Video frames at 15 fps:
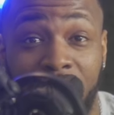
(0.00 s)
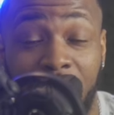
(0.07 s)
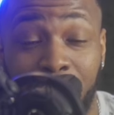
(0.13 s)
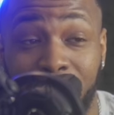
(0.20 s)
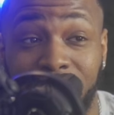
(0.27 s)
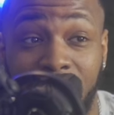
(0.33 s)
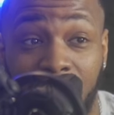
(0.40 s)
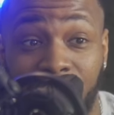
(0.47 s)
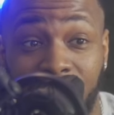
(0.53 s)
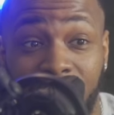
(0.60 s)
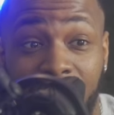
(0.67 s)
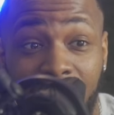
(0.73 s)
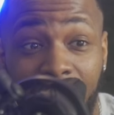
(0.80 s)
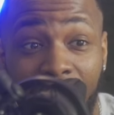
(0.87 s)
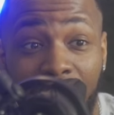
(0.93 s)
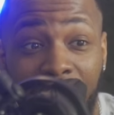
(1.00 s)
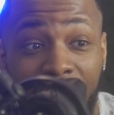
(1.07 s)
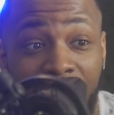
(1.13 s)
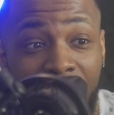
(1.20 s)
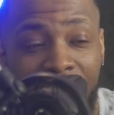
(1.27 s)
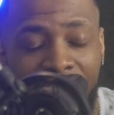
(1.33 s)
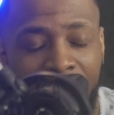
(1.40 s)
number seven?
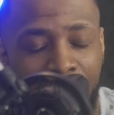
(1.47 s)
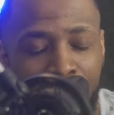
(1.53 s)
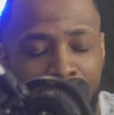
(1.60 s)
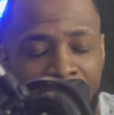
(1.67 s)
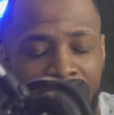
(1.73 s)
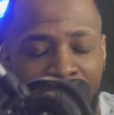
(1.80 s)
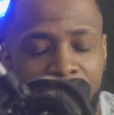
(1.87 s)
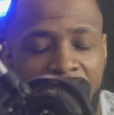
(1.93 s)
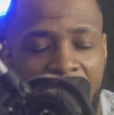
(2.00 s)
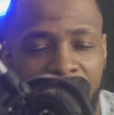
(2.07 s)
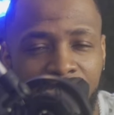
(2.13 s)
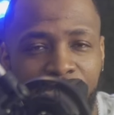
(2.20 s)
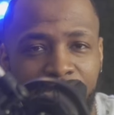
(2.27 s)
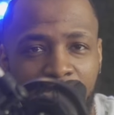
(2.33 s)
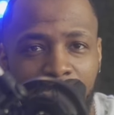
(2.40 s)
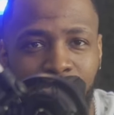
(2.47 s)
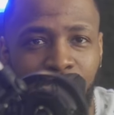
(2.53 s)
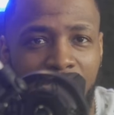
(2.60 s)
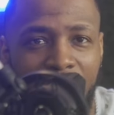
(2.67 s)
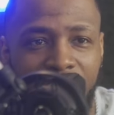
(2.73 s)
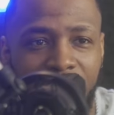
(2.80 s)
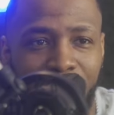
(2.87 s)
And me having Prairie View
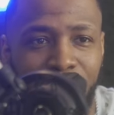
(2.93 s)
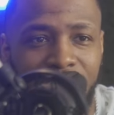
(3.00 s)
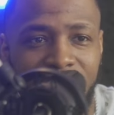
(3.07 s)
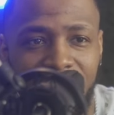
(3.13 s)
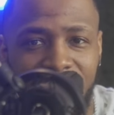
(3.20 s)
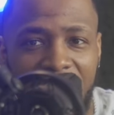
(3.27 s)
at number six,